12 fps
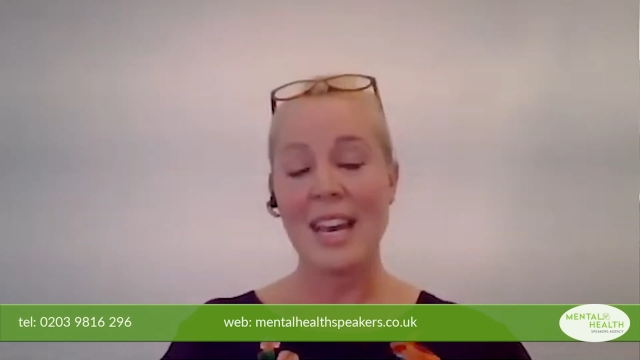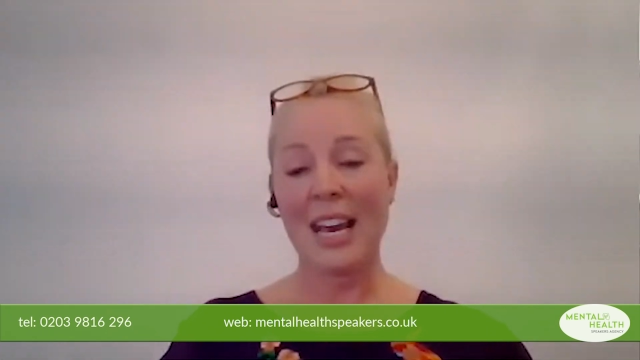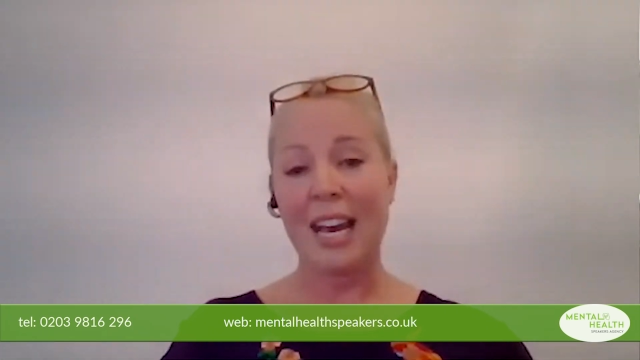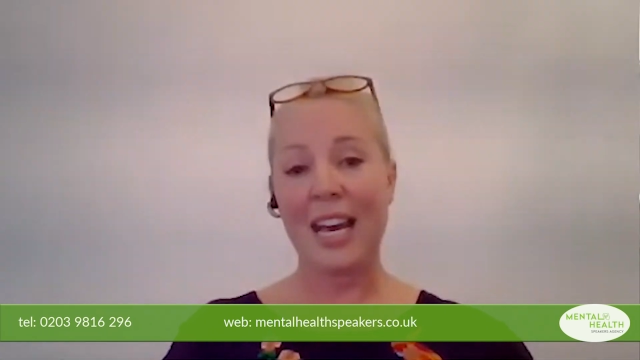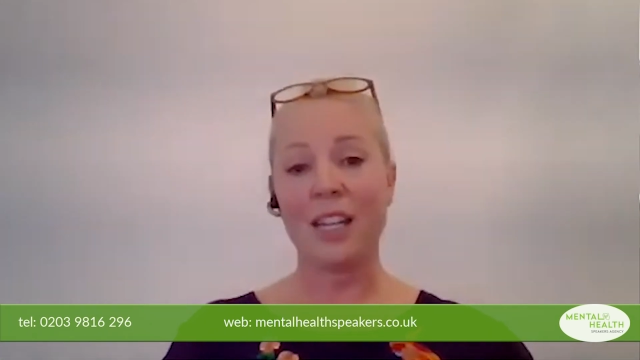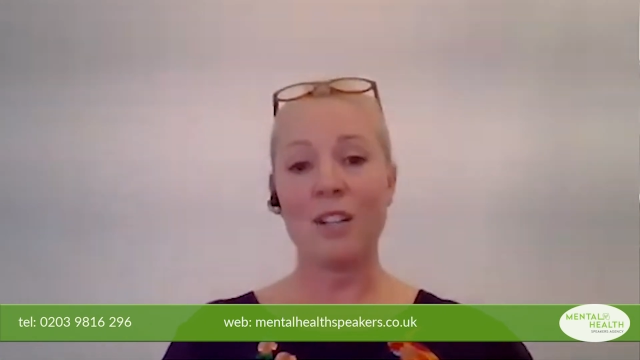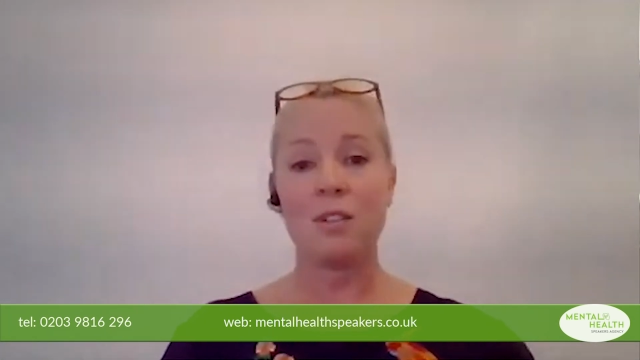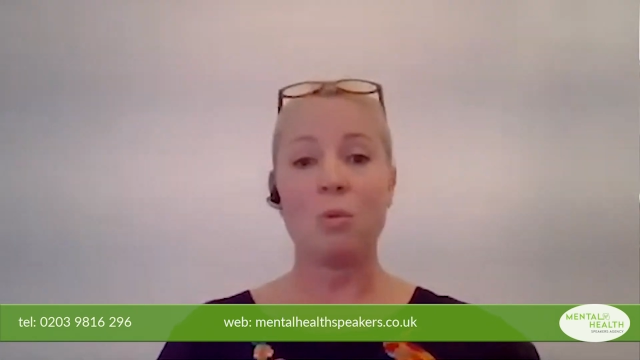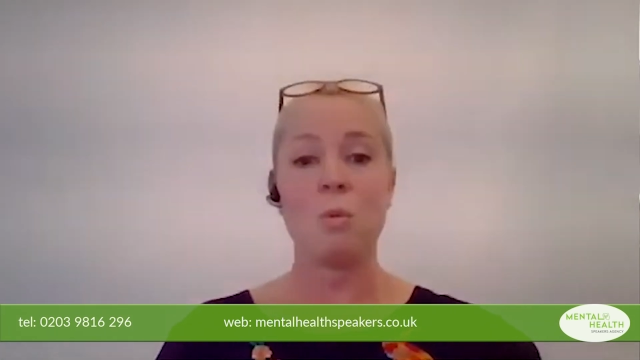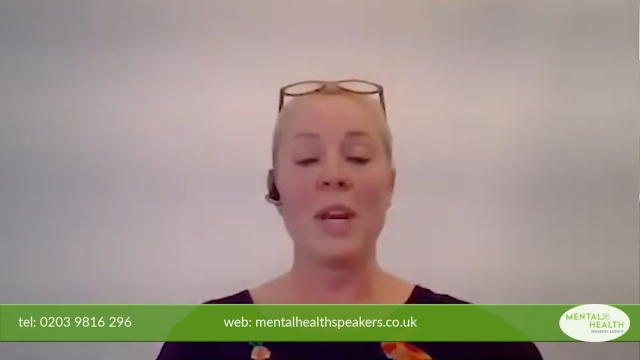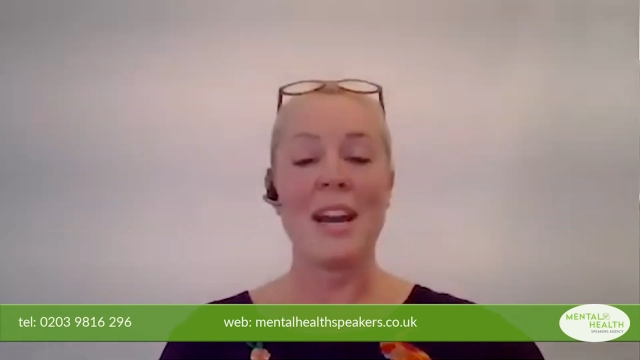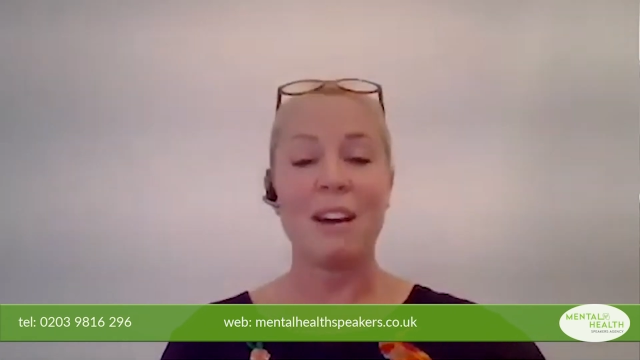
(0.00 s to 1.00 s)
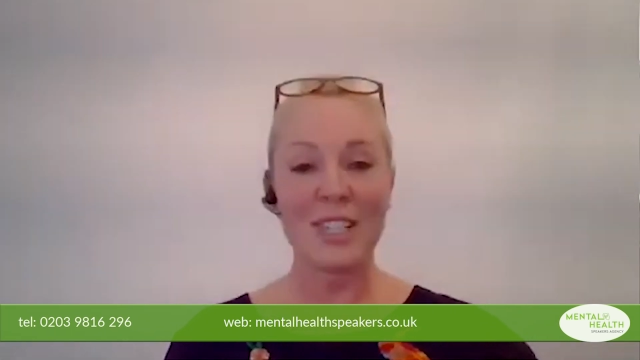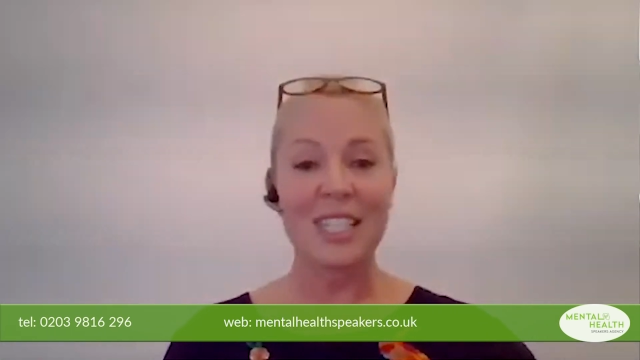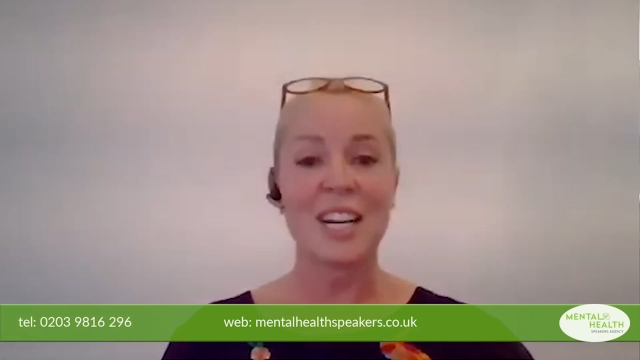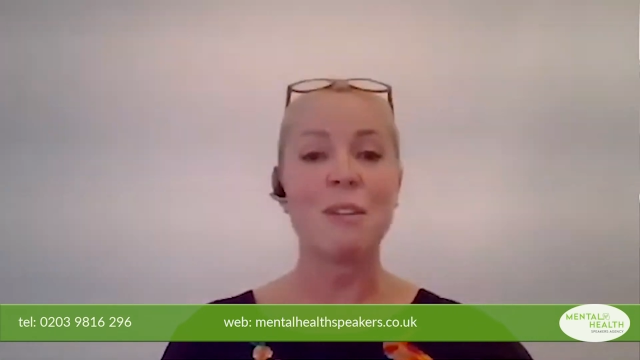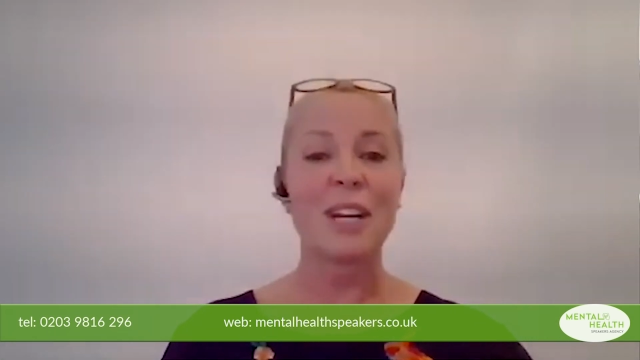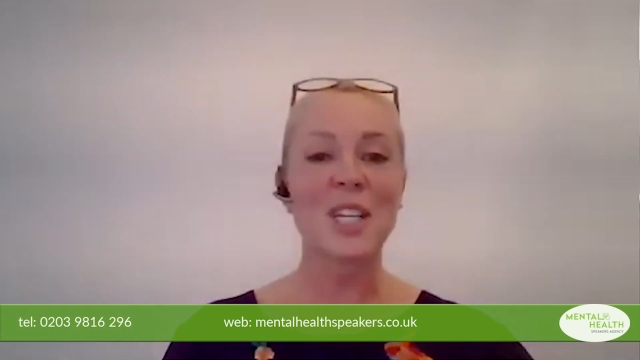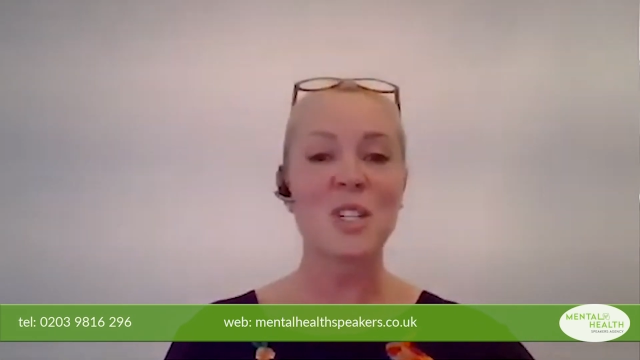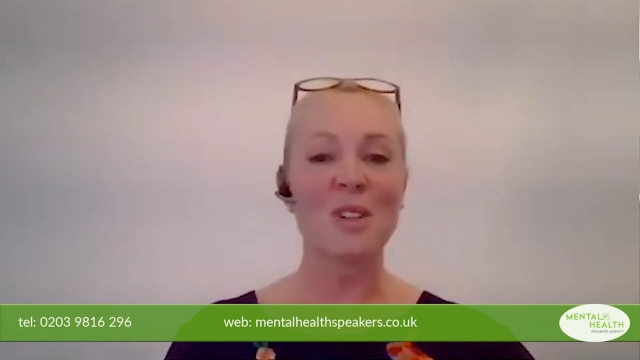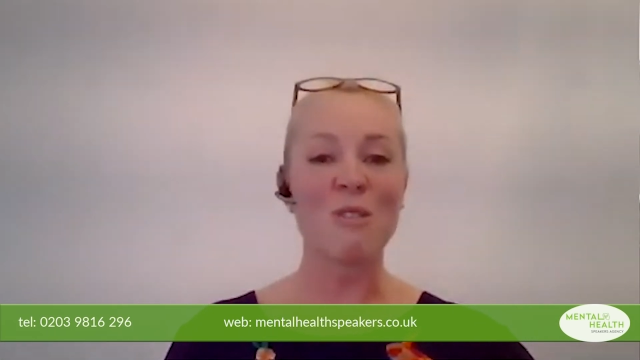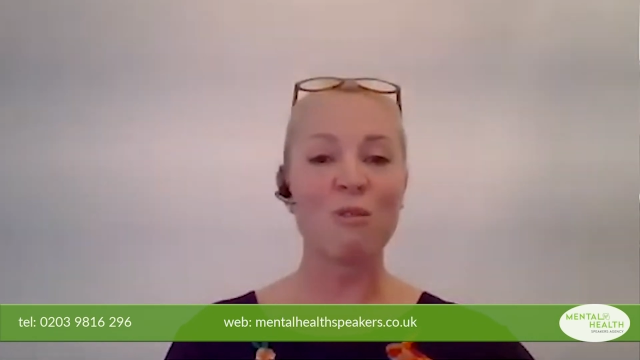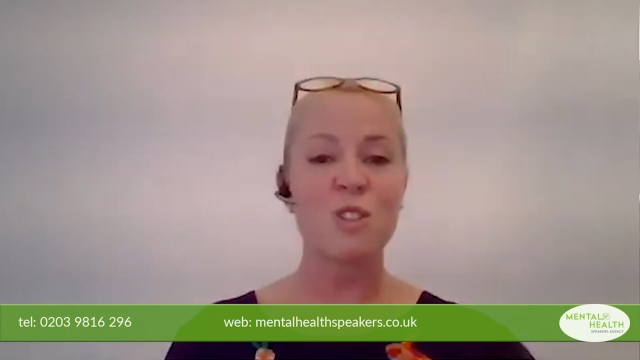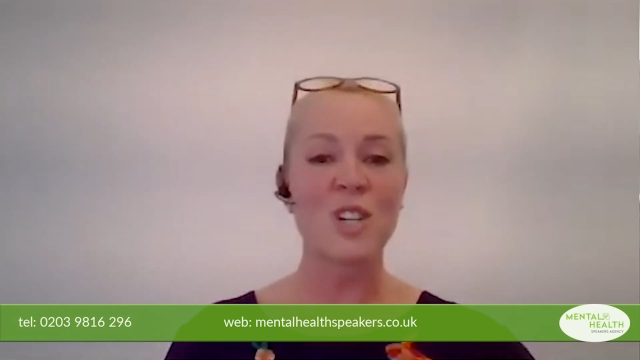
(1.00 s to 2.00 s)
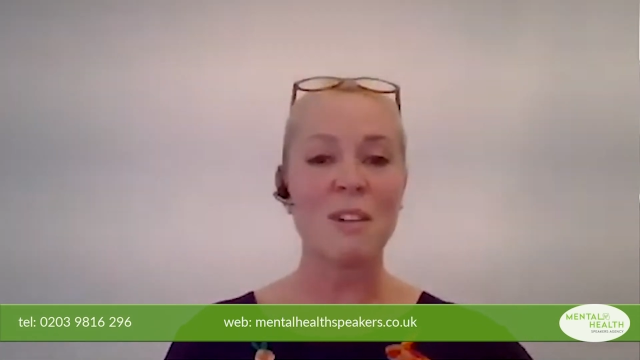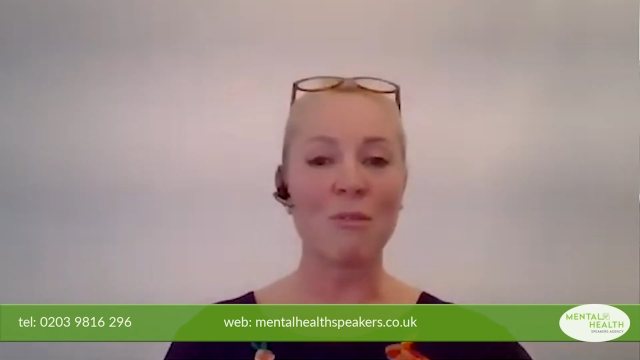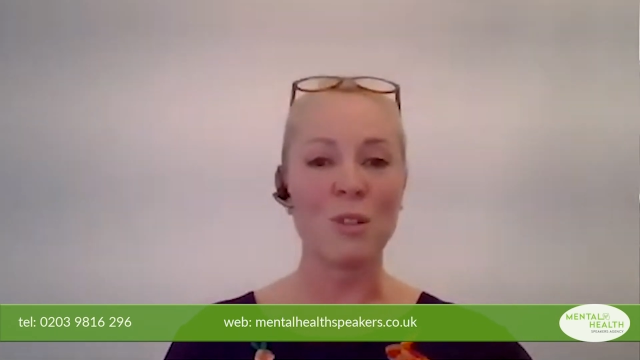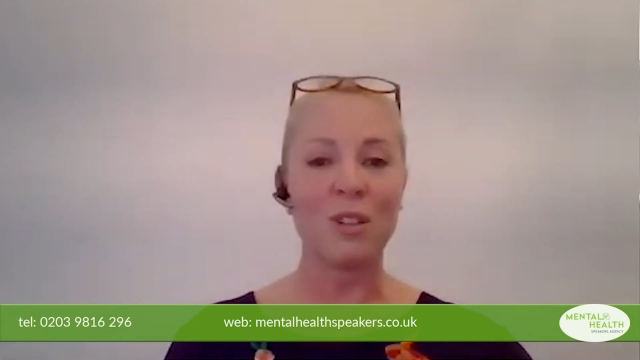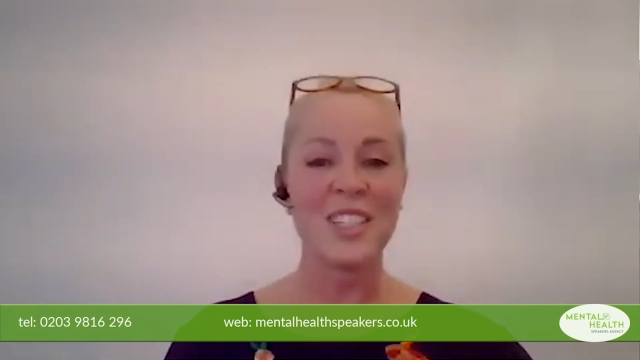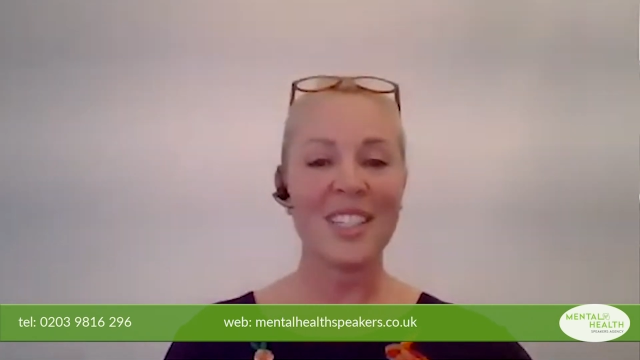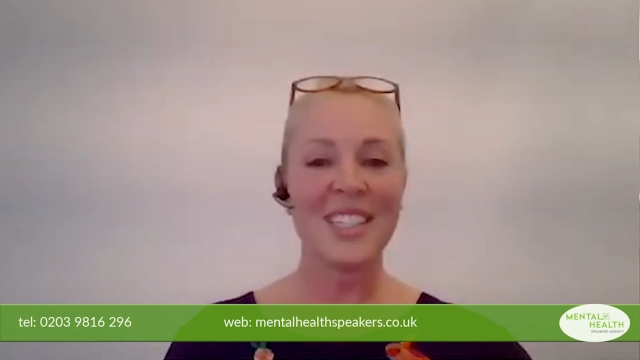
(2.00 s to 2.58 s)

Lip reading: and we have a direction of travel.